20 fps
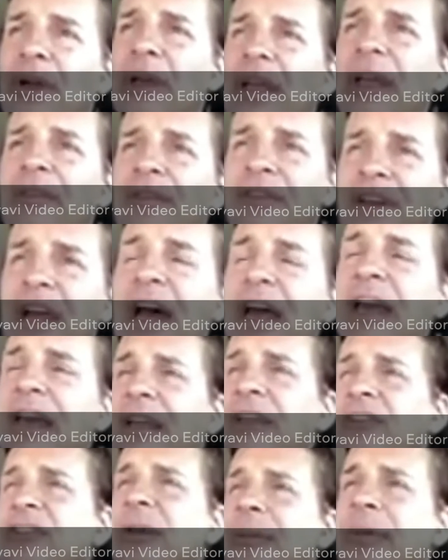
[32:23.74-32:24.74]
if not in
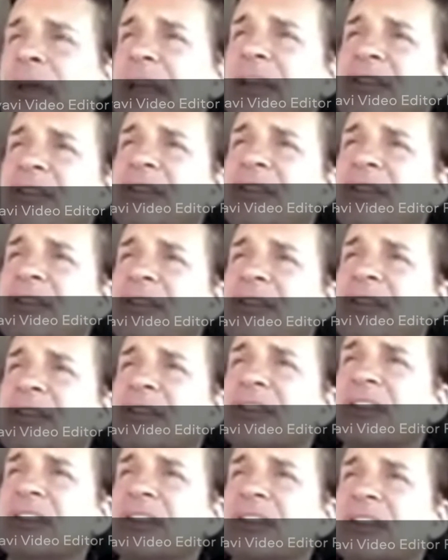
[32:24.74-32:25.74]
some cases
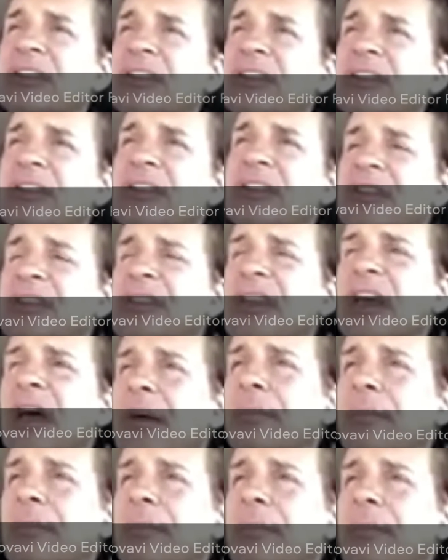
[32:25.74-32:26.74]

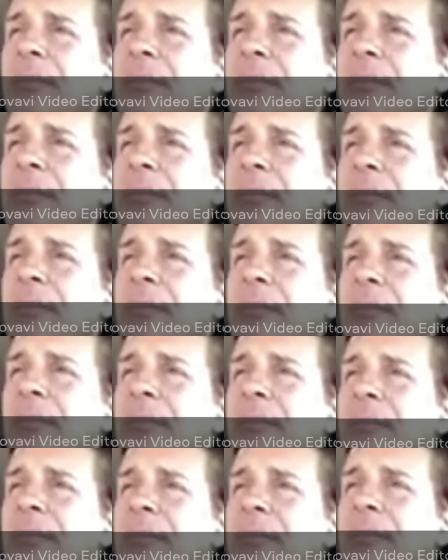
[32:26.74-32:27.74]
a
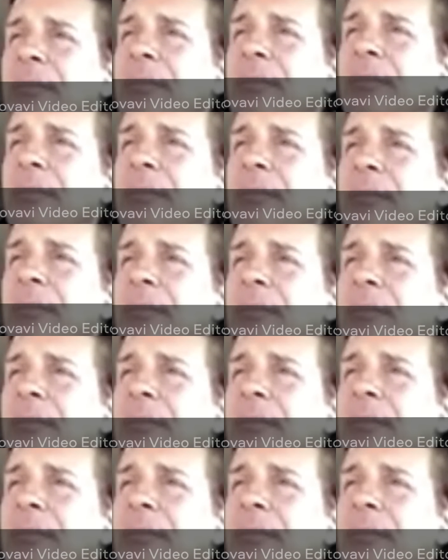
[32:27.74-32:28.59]
billion people